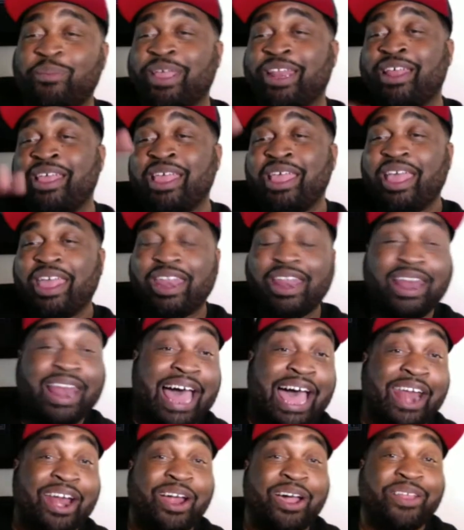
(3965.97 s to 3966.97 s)
and a
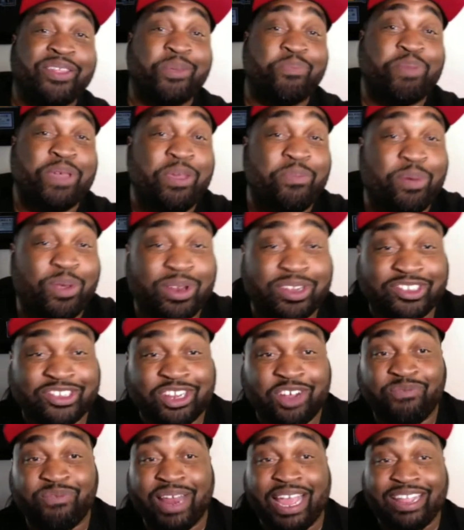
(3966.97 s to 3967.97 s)
lot of other people and
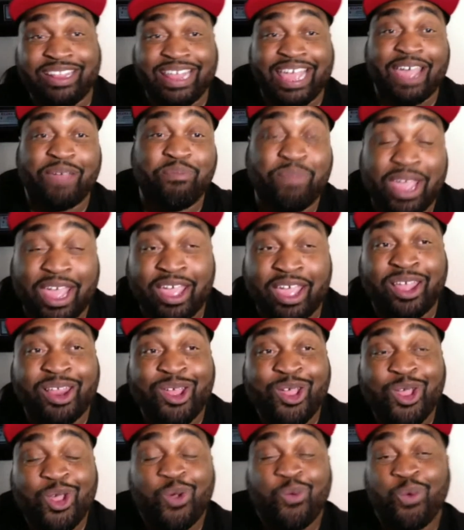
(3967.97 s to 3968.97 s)
stuff like that, man,
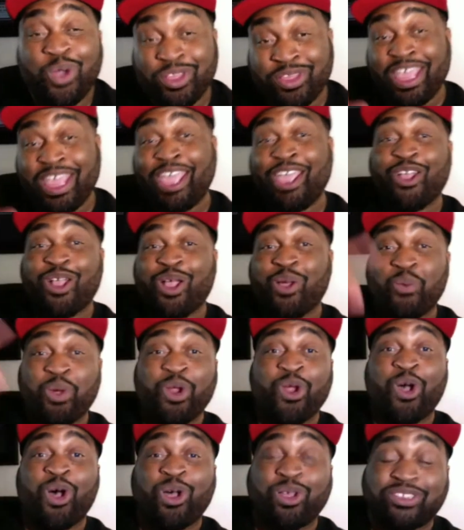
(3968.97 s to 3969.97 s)
were there, and
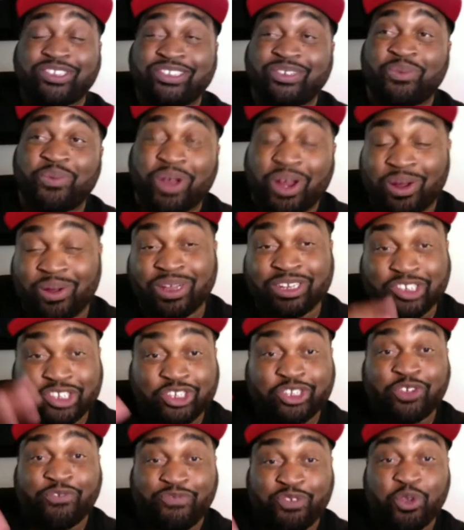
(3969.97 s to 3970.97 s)
we're
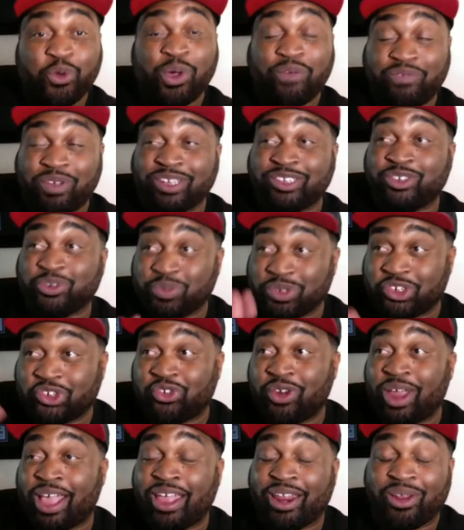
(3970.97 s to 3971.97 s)
just a few of us, we're
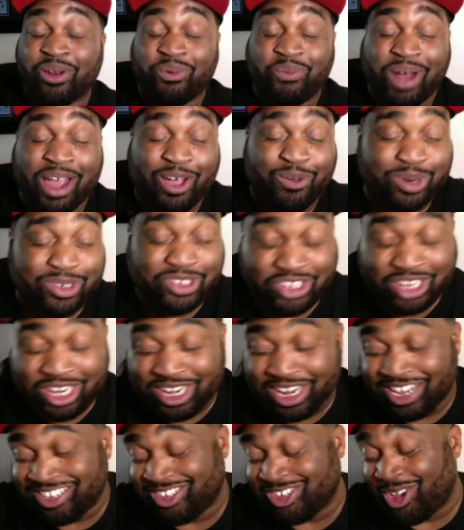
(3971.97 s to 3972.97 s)
stranded around, we're sitting
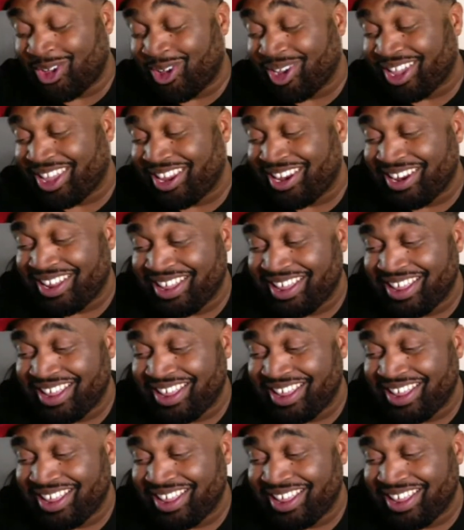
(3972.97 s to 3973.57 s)
there talking.